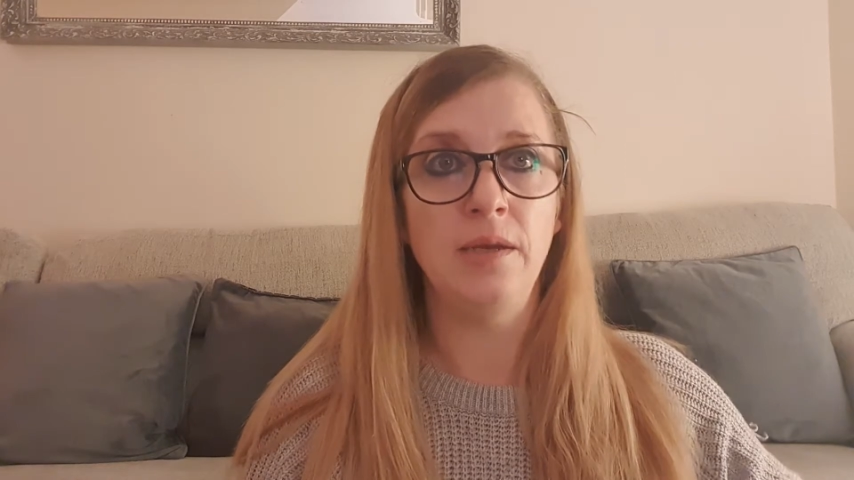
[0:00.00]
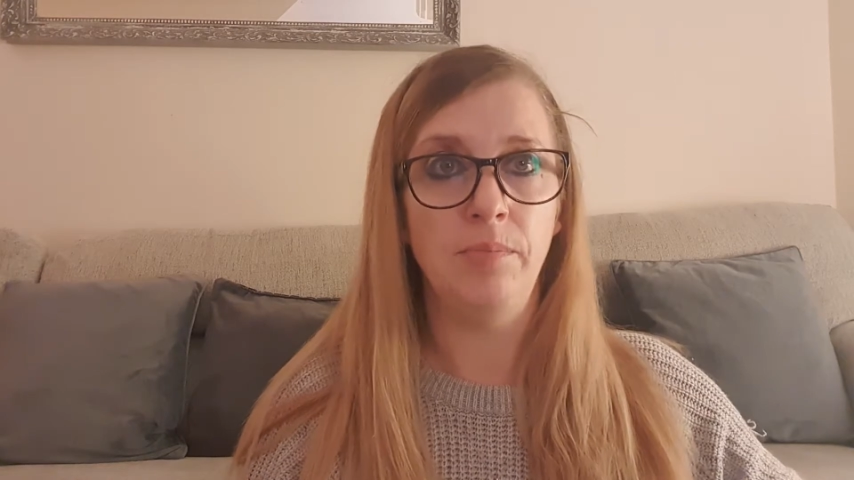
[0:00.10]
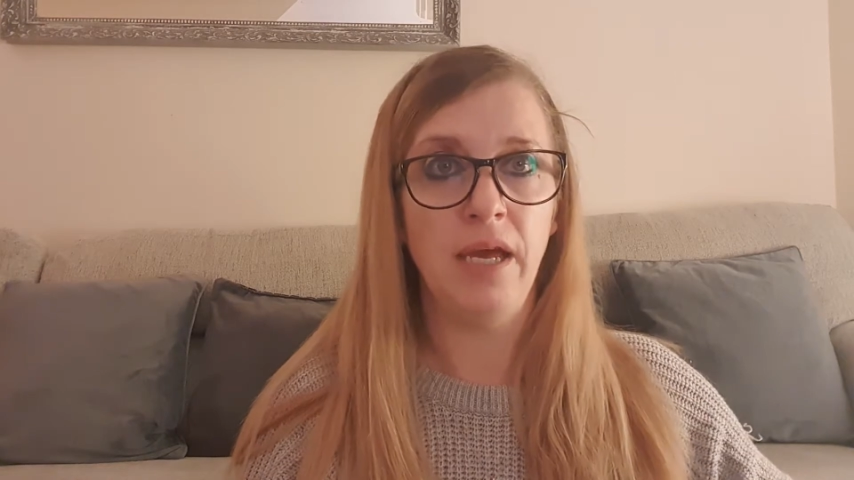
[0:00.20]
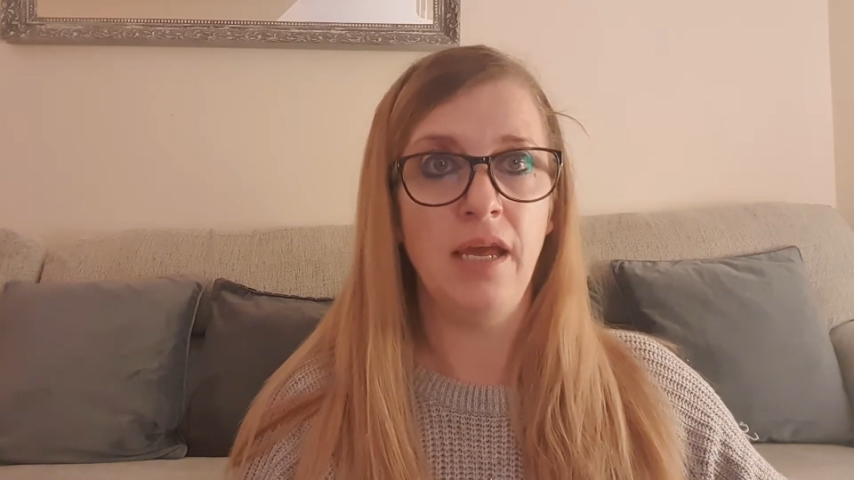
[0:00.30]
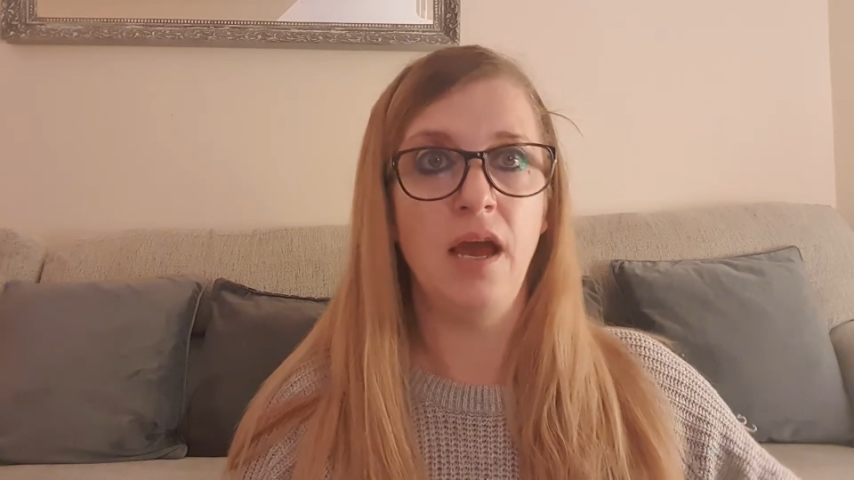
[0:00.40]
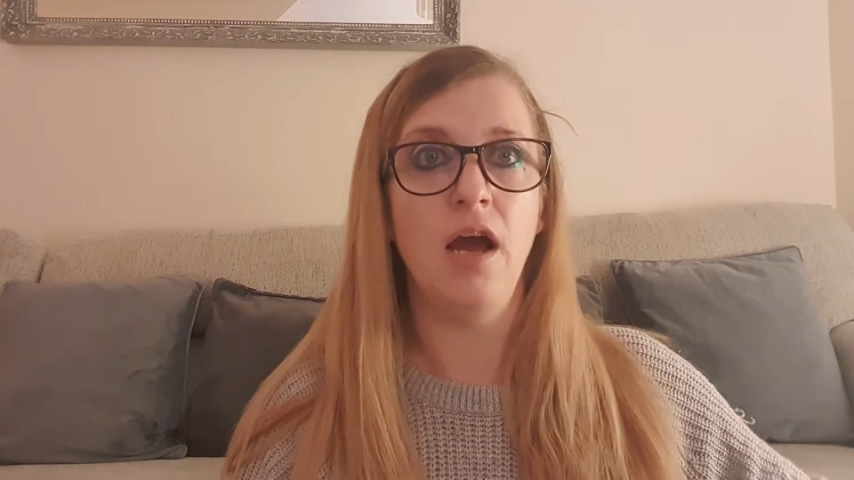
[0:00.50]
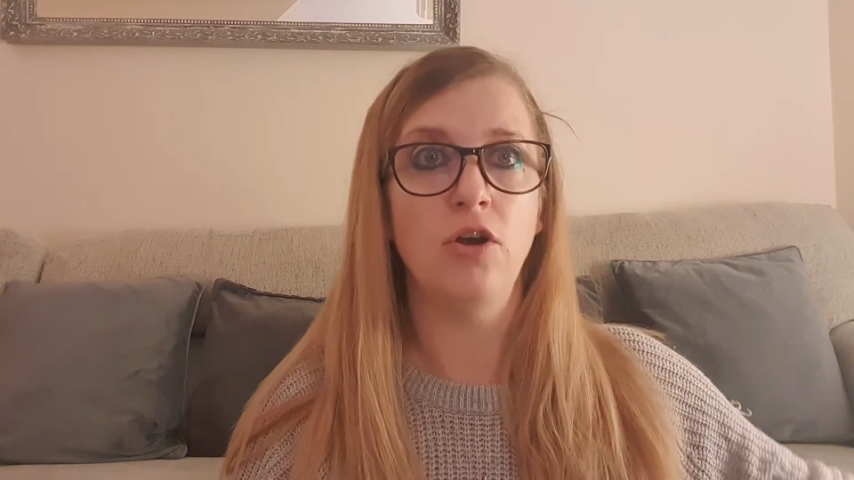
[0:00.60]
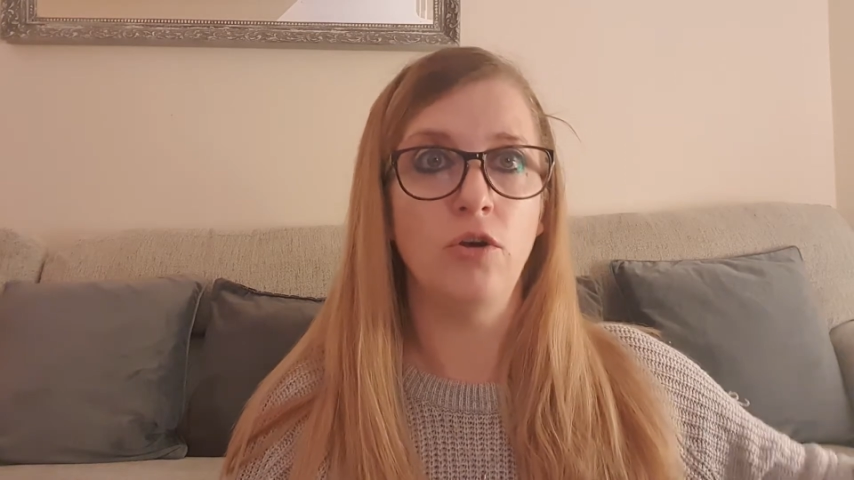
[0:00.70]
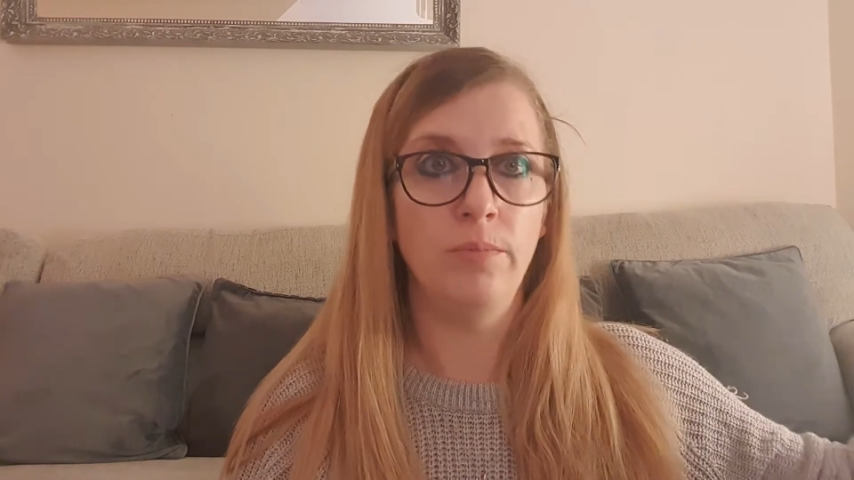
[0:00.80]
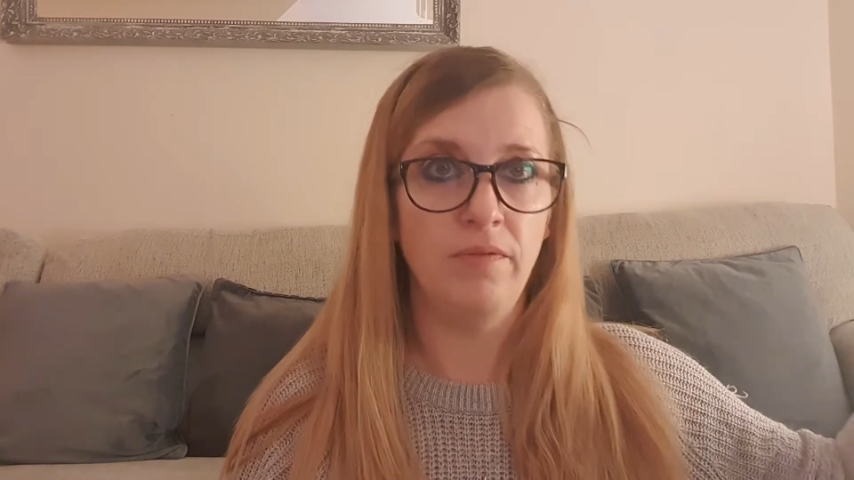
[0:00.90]

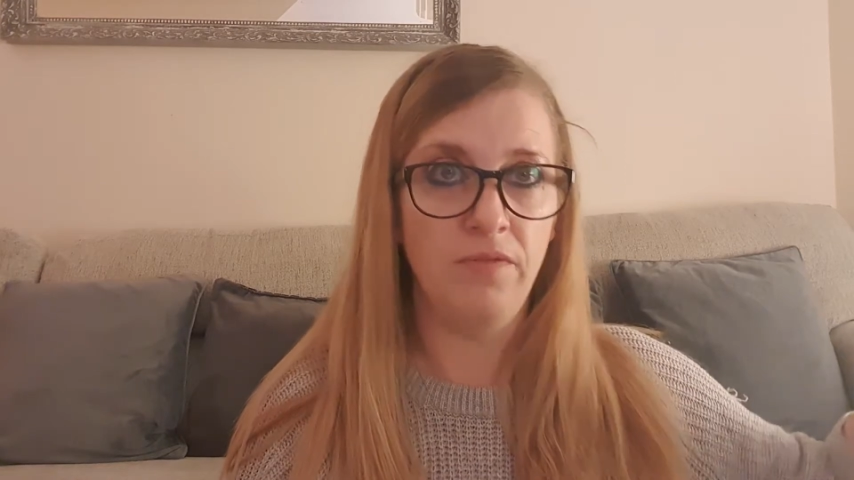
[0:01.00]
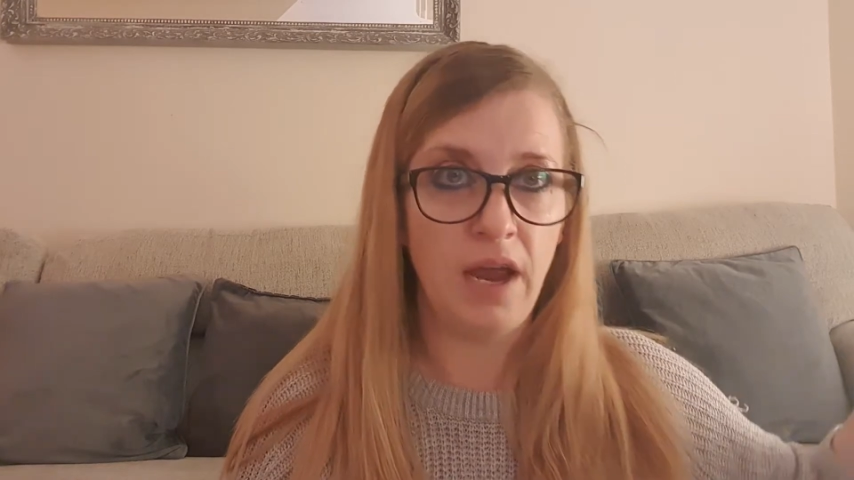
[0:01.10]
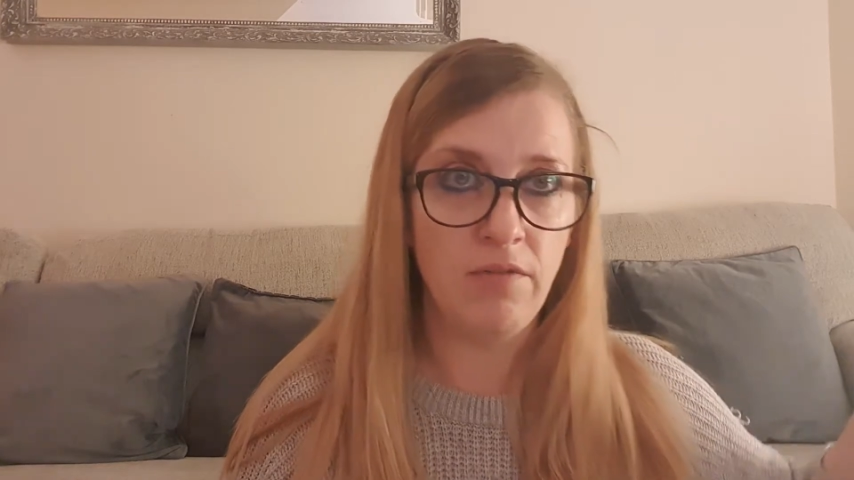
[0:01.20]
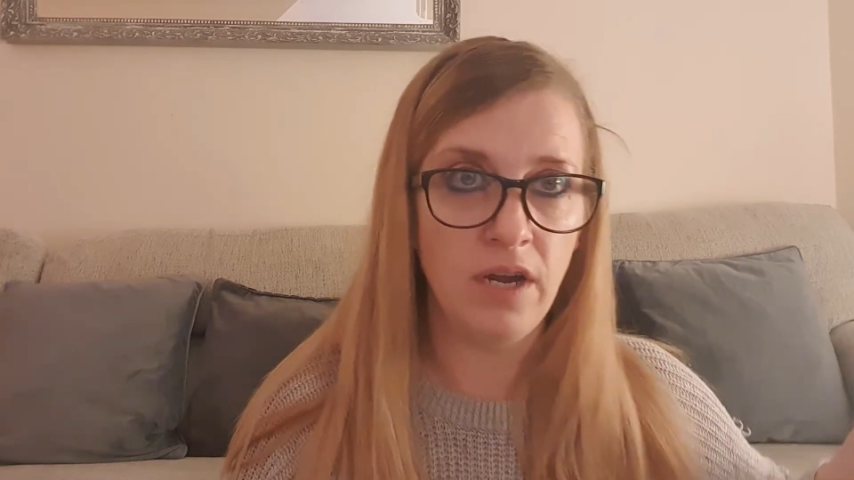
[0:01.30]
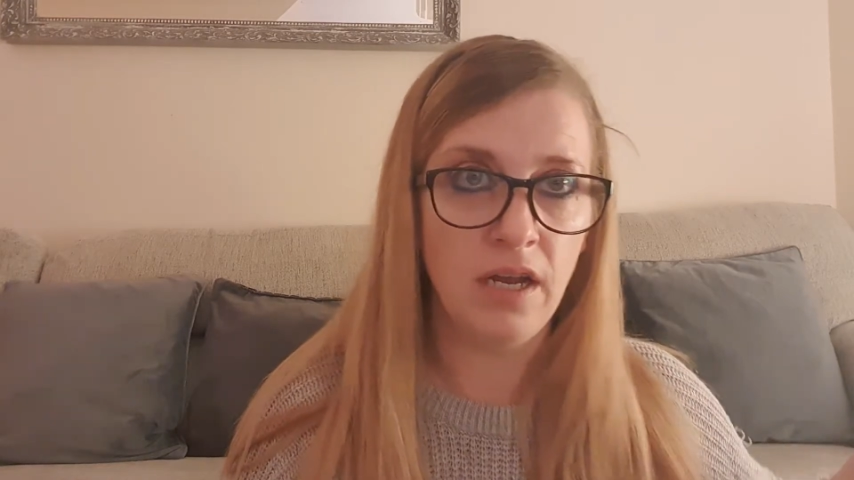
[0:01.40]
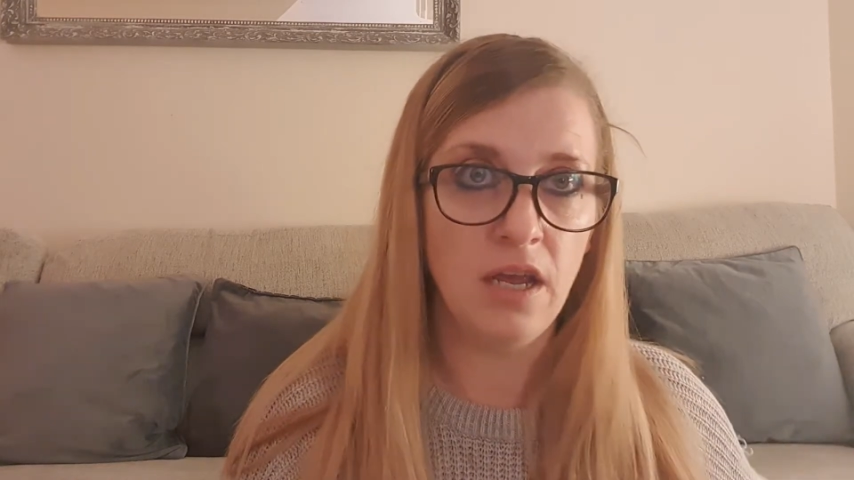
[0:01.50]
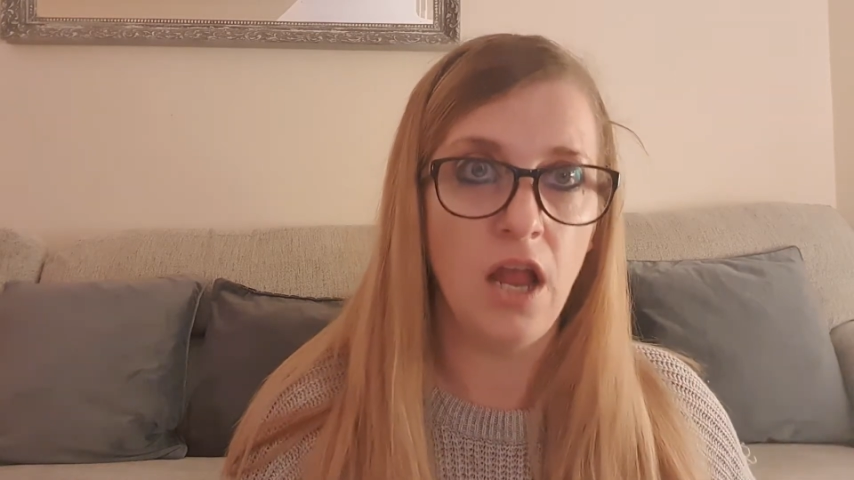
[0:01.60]
become a very